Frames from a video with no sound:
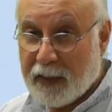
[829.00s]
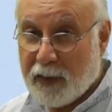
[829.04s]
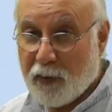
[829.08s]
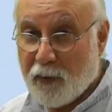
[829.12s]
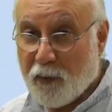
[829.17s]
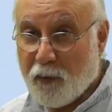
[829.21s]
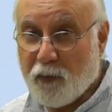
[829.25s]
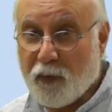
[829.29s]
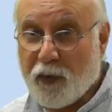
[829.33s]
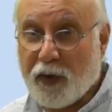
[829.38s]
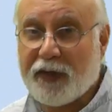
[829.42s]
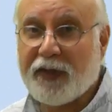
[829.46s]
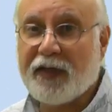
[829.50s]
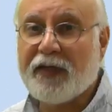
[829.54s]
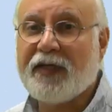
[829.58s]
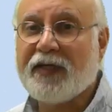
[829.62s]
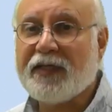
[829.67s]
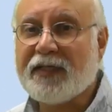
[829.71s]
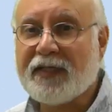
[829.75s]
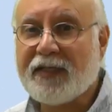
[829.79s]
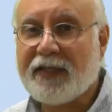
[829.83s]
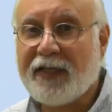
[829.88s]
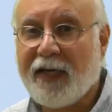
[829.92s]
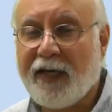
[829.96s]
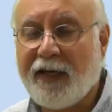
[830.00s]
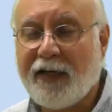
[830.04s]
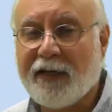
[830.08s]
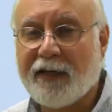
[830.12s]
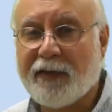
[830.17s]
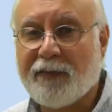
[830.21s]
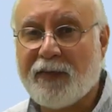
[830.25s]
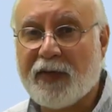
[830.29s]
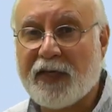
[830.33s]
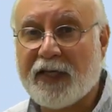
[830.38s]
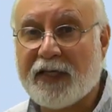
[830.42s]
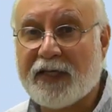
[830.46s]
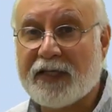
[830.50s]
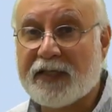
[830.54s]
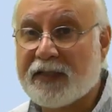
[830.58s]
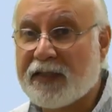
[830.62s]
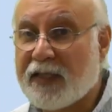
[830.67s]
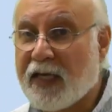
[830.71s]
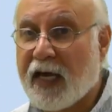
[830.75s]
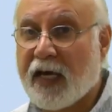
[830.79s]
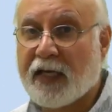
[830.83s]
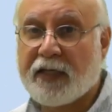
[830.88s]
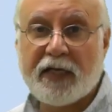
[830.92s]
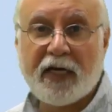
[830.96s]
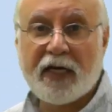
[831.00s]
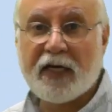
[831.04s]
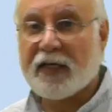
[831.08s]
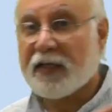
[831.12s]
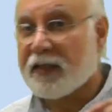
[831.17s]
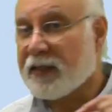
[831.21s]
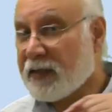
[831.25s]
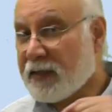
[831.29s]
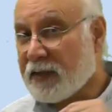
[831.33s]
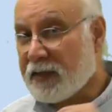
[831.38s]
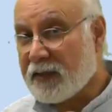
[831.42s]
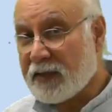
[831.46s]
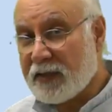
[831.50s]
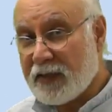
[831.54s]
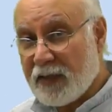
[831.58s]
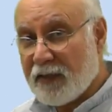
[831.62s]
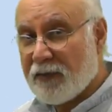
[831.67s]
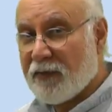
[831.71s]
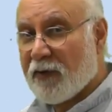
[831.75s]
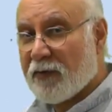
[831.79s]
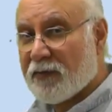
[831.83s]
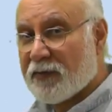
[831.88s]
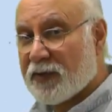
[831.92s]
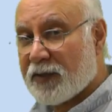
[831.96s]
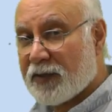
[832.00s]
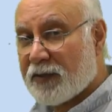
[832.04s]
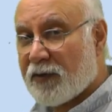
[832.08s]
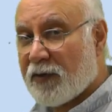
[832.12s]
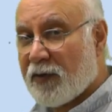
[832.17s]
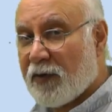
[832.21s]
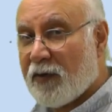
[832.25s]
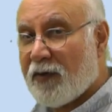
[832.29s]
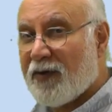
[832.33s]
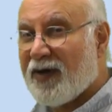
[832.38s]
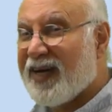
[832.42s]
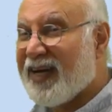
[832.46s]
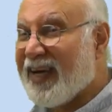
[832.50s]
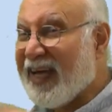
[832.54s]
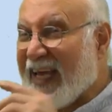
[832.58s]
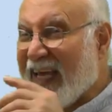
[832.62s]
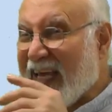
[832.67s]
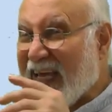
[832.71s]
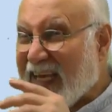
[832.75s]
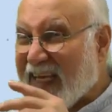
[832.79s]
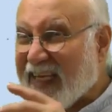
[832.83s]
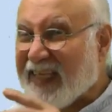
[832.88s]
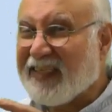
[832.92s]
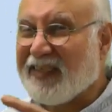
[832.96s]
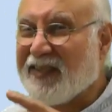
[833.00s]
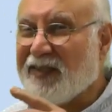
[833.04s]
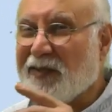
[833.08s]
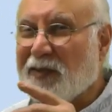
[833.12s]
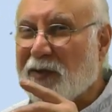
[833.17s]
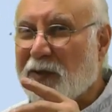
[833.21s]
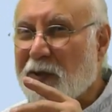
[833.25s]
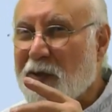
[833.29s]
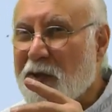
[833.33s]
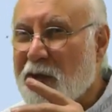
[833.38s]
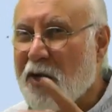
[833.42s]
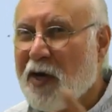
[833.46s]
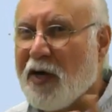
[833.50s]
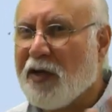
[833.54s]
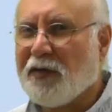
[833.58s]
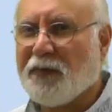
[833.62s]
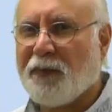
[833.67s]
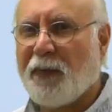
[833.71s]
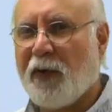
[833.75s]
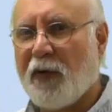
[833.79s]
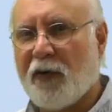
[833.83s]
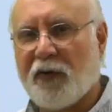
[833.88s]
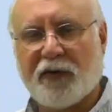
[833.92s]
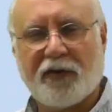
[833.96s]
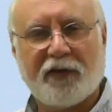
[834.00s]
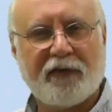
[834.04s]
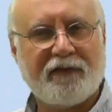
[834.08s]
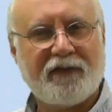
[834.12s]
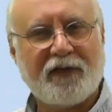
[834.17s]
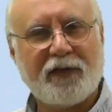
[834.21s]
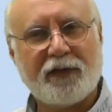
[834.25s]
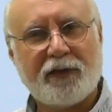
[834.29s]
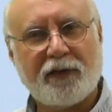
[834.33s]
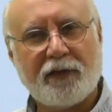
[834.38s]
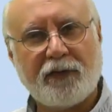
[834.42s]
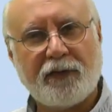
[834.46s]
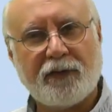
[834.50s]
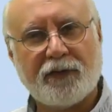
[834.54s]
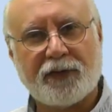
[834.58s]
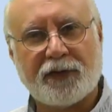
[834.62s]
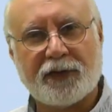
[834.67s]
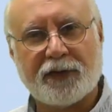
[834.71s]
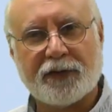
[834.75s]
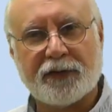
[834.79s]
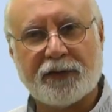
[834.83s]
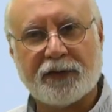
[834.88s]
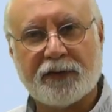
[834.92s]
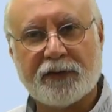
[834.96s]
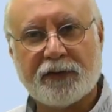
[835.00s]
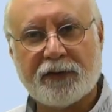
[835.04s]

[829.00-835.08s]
What it is telling me is that 0, 0 is not part of the solution.